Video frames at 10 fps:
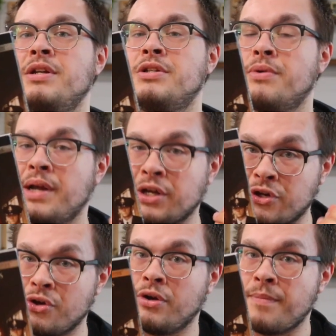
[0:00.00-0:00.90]
into a
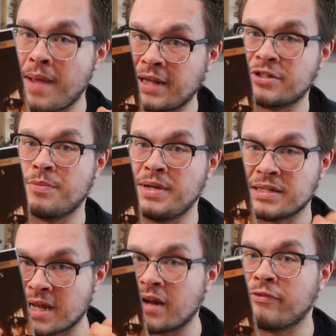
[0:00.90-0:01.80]
good
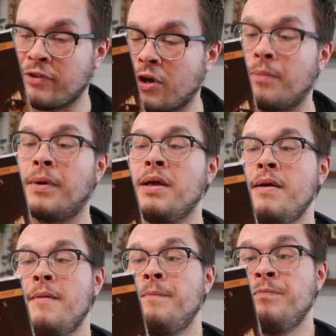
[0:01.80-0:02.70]
masterpiece on film.
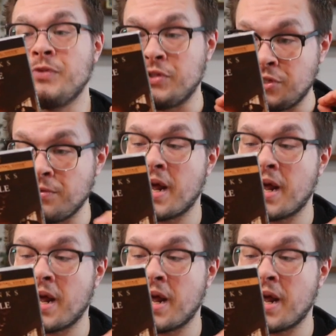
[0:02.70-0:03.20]
Do